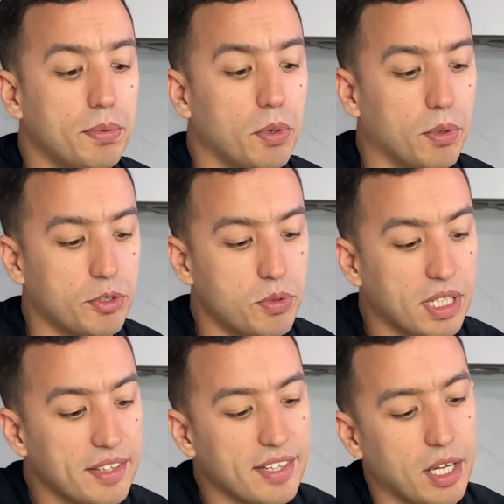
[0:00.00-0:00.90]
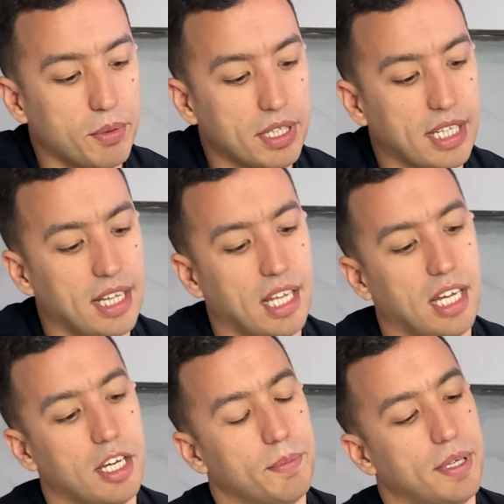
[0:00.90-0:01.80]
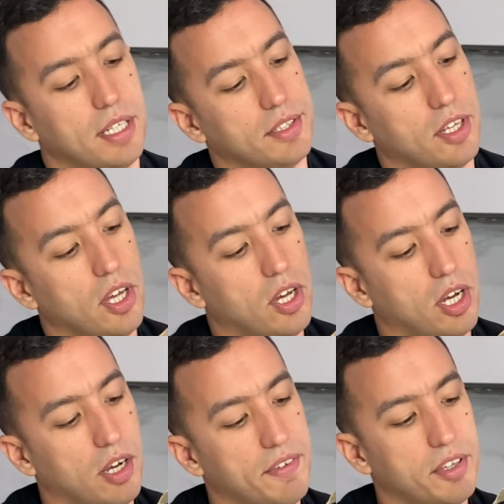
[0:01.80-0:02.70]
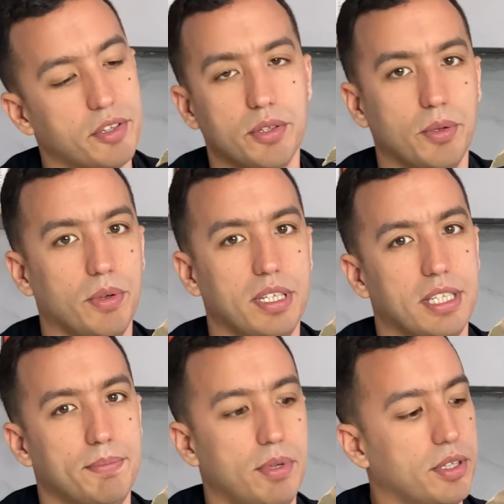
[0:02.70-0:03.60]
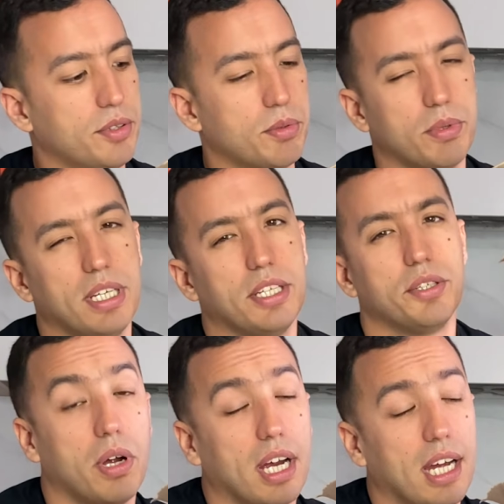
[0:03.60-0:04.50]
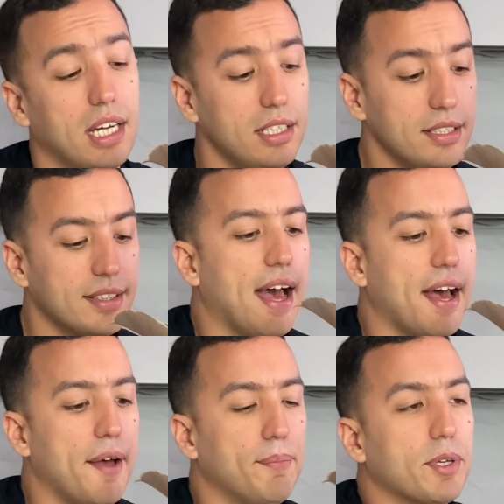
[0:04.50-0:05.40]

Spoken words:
waterings. I would allow about half the soil in the pot to really dry out.